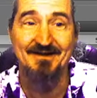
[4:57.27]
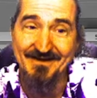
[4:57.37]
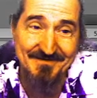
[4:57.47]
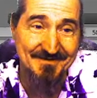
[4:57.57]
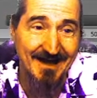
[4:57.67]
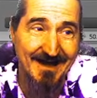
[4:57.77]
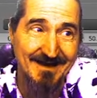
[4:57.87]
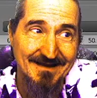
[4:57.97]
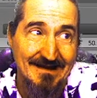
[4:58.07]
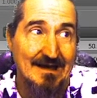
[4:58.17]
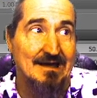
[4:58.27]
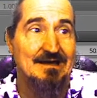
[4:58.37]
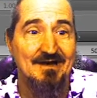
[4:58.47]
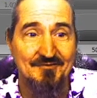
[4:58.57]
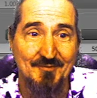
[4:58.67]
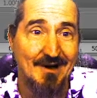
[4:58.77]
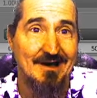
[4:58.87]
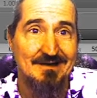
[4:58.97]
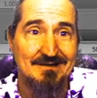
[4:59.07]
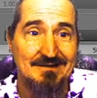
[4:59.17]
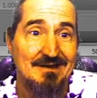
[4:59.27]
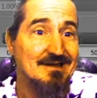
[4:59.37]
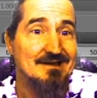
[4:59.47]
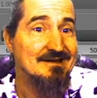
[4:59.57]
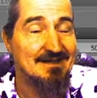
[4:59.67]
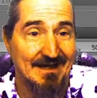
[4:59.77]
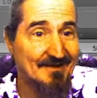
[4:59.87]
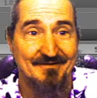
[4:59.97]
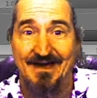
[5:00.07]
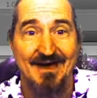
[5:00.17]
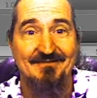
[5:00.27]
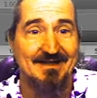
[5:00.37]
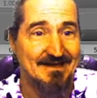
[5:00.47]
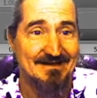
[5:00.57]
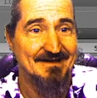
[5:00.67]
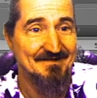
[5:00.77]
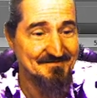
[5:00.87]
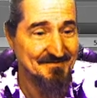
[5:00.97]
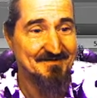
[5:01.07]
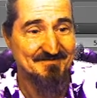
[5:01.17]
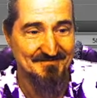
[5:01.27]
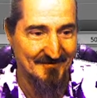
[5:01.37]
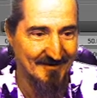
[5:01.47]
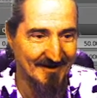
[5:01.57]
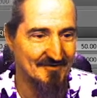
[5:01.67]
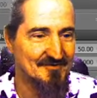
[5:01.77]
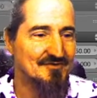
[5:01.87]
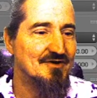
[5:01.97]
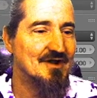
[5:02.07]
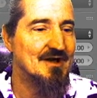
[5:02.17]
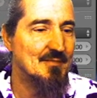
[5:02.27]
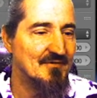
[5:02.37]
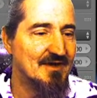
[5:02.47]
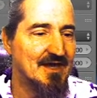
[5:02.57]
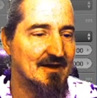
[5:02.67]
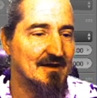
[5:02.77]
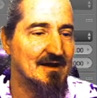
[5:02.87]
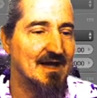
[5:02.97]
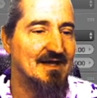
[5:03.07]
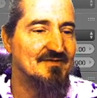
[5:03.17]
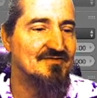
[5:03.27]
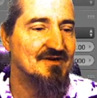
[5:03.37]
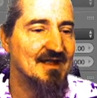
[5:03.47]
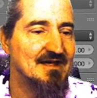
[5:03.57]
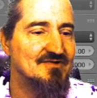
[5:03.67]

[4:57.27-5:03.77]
this side, guess what, you don't have any, you know, it's no color. So you got to come over here and set it